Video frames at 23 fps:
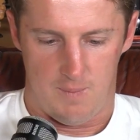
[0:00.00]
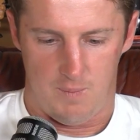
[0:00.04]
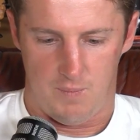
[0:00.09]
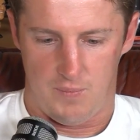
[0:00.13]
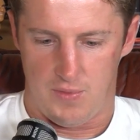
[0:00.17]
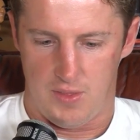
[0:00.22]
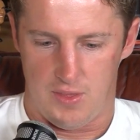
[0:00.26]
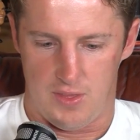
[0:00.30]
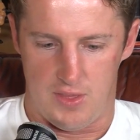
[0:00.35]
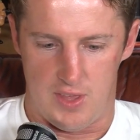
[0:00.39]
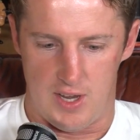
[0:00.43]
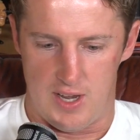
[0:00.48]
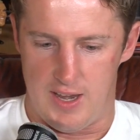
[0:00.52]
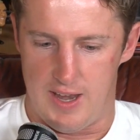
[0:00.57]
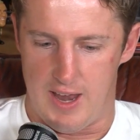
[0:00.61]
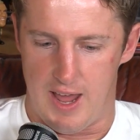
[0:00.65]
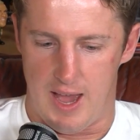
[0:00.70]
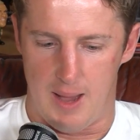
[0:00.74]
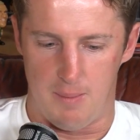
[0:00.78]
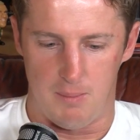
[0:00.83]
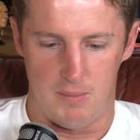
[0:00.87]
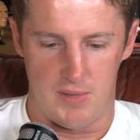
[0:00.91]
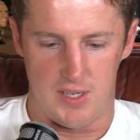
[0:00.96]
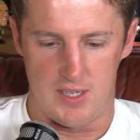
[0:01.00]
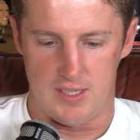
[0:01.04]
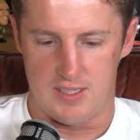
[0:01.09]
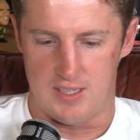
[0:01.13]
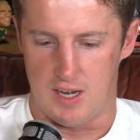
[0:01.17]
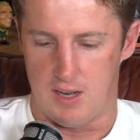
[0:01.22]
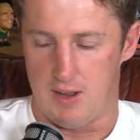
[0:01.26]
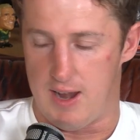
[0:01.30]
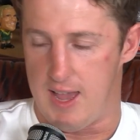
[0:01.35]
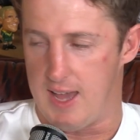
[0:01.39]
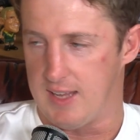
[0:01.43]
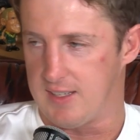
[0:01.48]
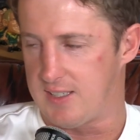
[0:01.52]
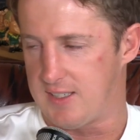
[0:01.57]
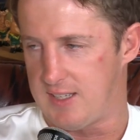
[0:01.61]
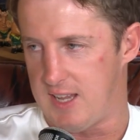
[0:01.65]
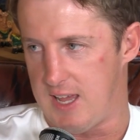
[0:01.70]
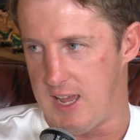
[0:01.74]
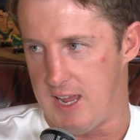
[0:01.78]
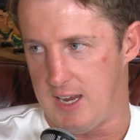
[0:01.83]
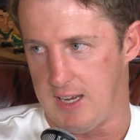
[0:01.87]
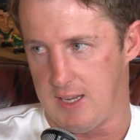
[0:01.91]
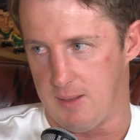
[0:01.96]
The numbers are
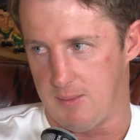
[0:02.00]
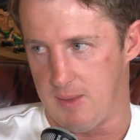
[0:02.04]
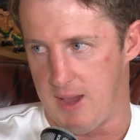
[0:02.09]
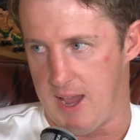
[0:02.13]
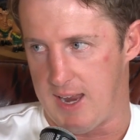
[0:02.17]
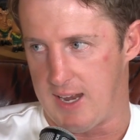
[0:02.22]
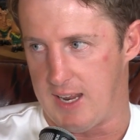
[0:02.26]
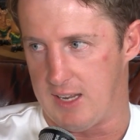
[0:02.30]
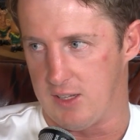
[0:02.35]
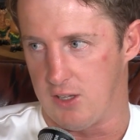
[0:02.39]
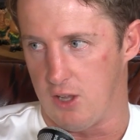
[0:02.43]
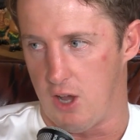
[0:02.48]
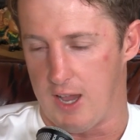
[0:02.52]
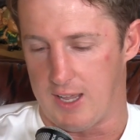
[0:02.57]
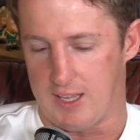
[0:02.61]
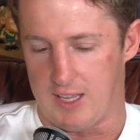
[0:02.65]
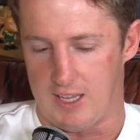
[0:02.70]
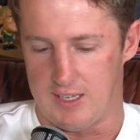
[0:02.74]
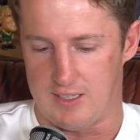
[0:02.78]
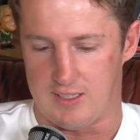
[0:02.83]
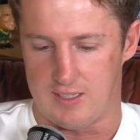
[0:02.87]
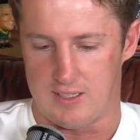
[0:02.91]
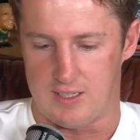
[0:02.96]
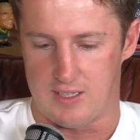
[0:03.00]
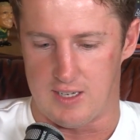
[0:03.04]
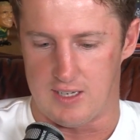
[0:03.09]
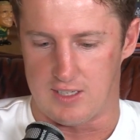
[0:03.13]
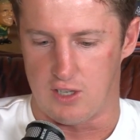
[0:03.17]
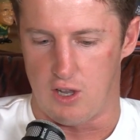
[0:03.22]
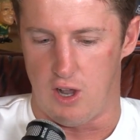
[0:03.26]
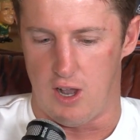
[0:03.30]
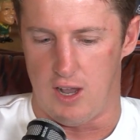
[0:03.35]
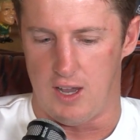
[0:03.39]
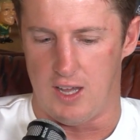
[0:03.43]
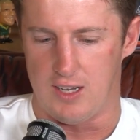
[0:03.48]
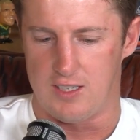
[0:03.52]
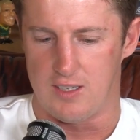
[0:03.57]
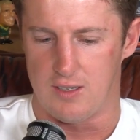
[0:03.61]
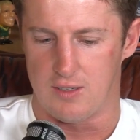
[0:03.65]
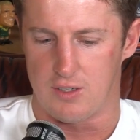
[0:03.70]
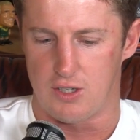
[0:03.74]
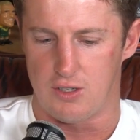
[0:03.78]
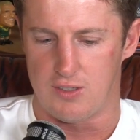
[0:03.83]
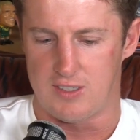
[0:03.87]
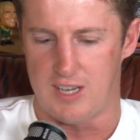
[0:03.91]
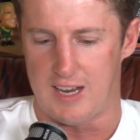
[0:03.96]
outstanding, mate. And like I
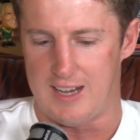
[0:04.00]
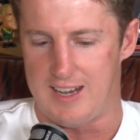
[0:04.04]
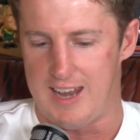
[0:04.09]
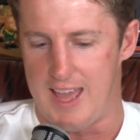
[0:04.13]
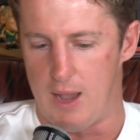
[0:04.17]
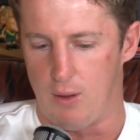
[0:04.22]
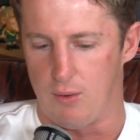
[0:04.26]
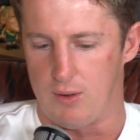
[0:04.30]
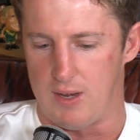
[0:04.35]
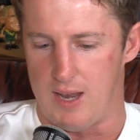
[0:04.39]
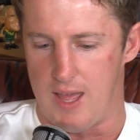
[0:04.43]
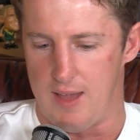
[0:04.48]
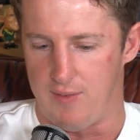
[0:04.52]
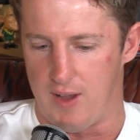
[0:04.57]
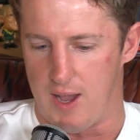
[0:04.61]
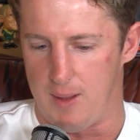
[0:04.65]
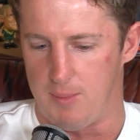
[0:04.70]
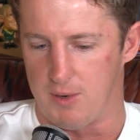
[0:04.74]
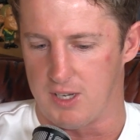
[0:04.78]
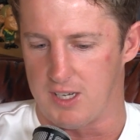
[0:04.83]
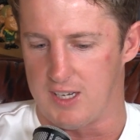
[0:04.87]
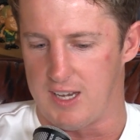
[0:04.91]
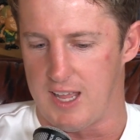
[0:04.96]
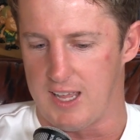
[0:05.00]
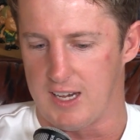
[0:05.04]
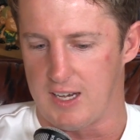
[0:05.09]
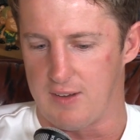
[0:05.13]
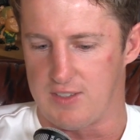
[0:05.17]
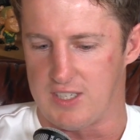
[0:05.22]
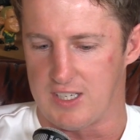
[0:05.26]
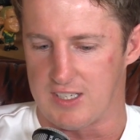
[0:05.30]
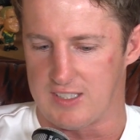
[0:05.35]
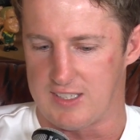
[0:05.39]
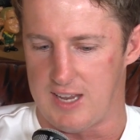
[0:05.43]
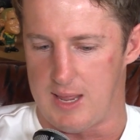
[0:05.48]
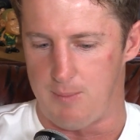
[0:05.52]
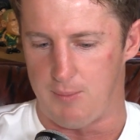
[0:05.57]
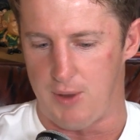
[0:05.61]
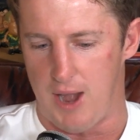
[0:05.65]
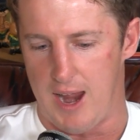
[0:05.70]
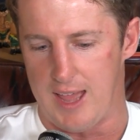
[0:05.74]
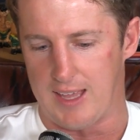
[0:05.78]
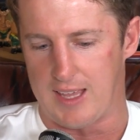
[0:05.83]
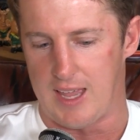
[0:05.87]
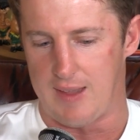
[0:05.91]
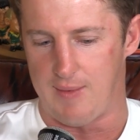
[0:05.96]
shouldn't say now or never, but a -16
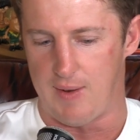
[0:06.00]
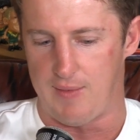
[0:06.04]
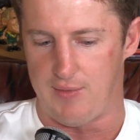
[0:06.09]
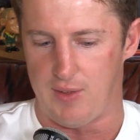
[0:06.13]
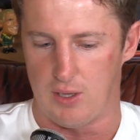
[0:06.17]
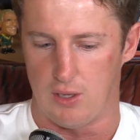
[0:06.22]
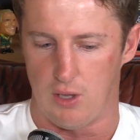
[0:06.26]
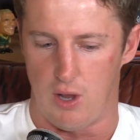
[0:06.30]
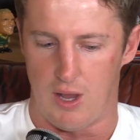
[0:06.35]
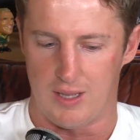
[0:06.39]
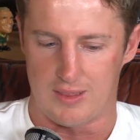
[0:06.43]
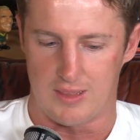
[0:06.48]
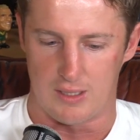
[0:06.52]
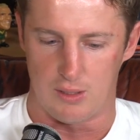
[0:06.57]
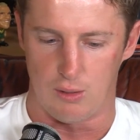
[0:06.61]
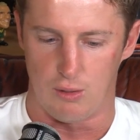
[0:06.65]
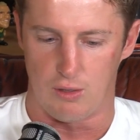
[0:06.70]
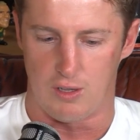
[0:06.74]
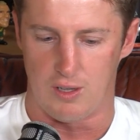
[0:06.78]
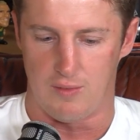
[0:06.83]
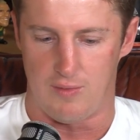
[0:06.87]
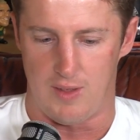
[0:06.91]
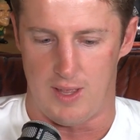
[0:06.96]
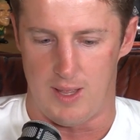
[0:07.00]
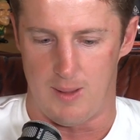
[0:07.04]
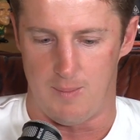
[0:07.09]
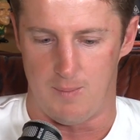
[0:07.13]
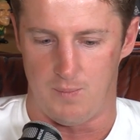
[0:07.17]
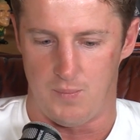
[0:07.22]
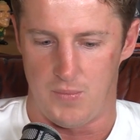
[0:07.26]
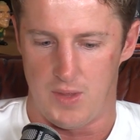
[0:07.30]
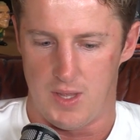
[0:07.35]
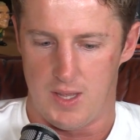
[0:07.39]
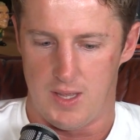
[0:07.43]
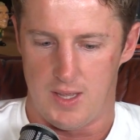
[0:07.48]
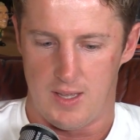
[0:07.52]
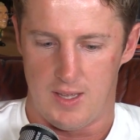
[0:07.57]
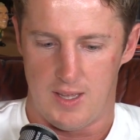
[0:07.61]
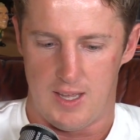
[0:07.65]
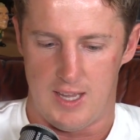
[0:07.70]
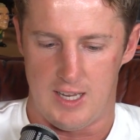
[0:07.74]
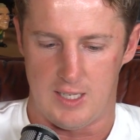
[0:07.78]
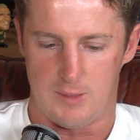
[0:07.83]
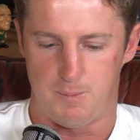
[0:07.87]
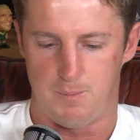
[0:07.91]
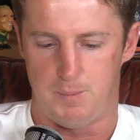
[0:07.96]
break even. If you like the look of him,
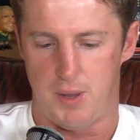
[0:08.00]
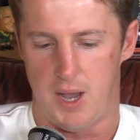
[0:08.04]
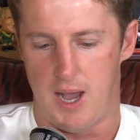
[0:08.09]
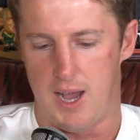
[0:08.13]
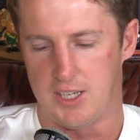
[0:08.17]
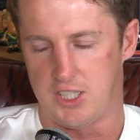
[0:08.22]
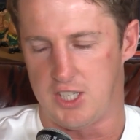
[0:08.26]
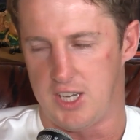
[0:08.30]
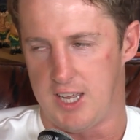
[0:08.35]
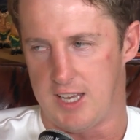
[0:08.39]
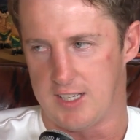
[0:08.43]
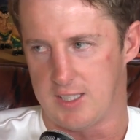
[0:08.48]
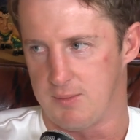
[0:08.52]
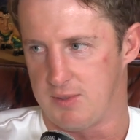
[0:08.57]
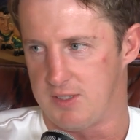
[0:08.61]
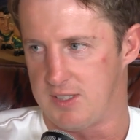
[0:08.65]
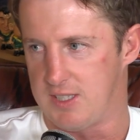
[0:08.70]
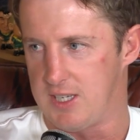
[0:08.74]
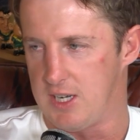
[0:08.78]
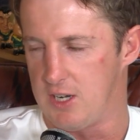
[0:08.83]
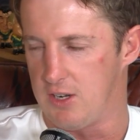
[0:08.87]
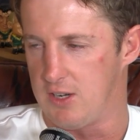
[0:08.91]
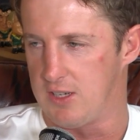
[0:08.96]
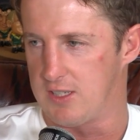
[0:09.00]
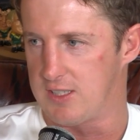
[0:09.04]
he's punching out some serious